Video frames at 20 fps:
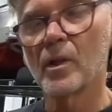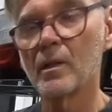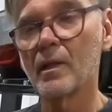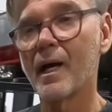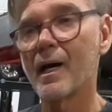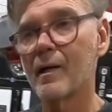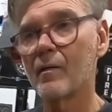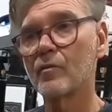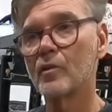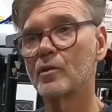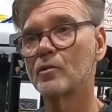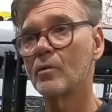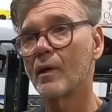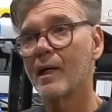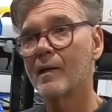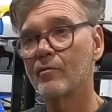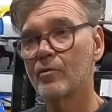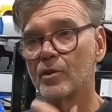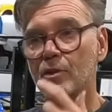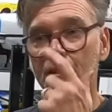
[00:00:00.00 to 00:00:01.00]
a lot of the
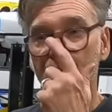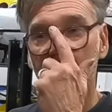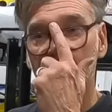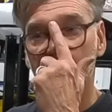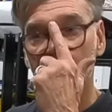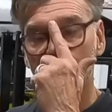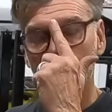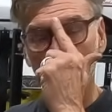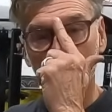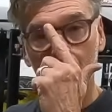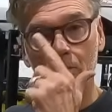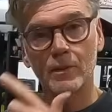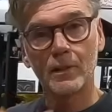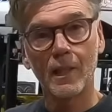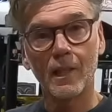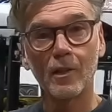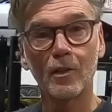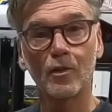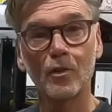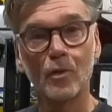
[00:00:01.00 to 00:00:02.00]
driver's seats, because
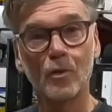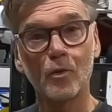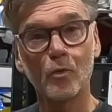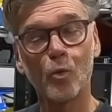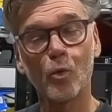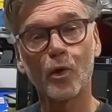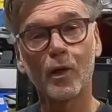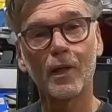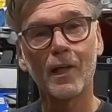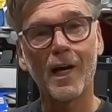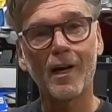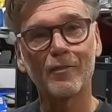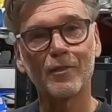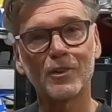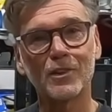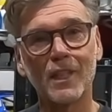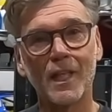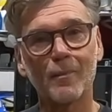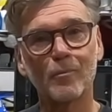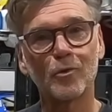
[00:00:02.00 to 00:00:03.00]
they were going to have the
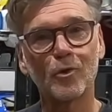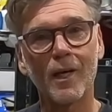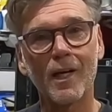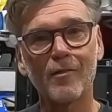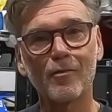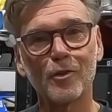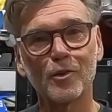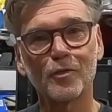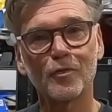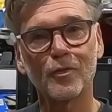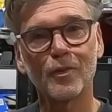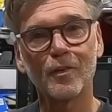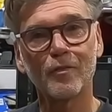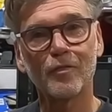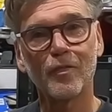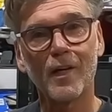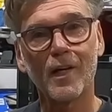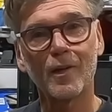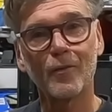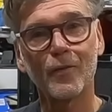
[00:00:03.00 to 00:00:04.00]
same drivers for the
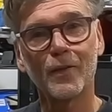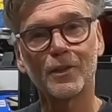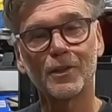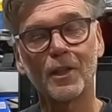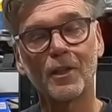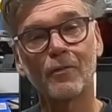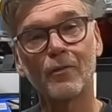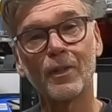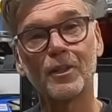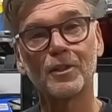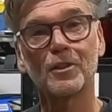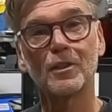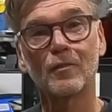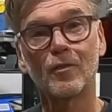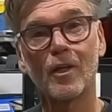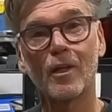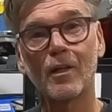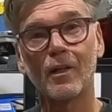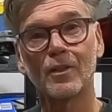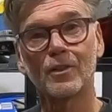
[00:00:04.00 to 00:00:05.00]
following generation of
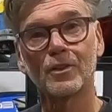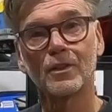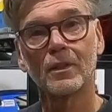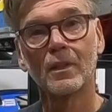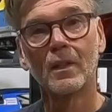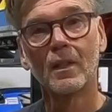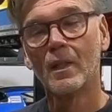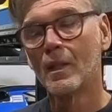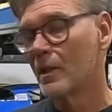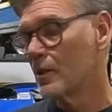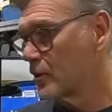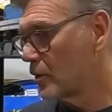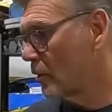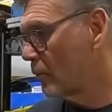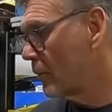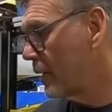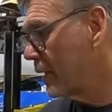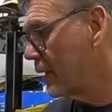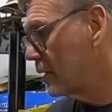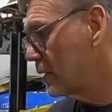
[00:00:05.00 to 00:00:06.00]
cars. So
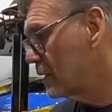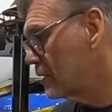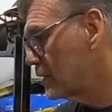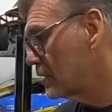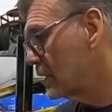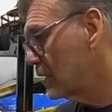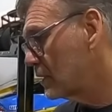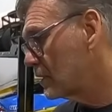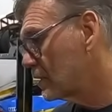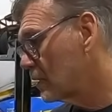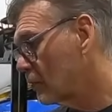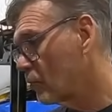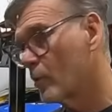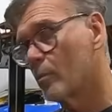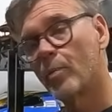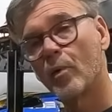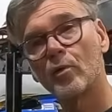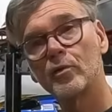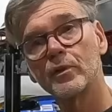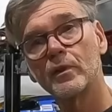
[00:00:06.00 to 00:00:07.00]
many of the seats that were
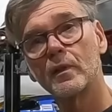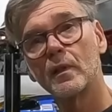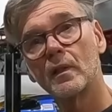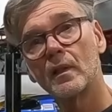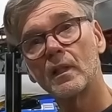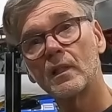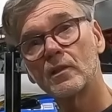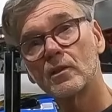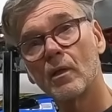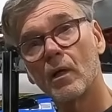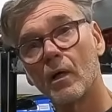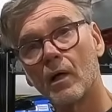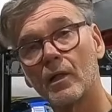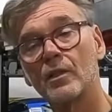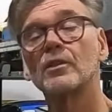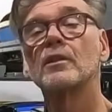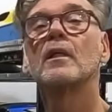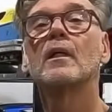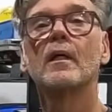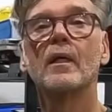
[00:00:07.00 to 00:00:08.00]
bolted in these
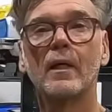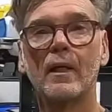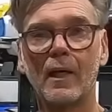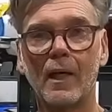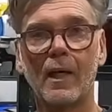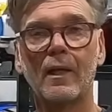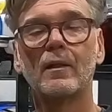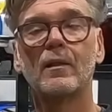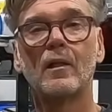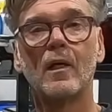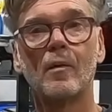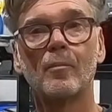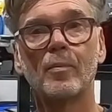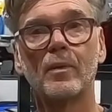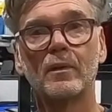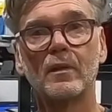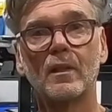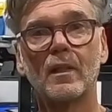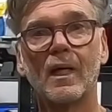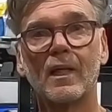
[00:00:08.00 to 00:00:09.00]
cars ended up
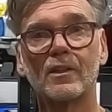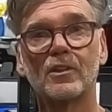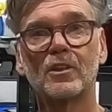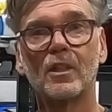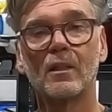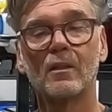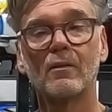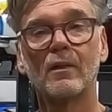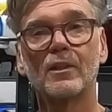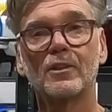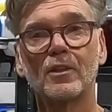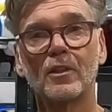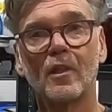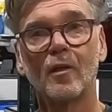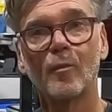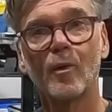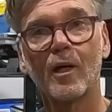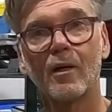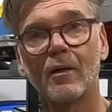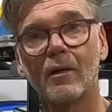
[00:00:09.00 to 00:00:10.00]
in the next generation
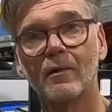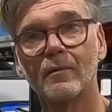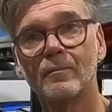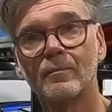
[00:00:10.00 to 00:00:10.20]
Camaro.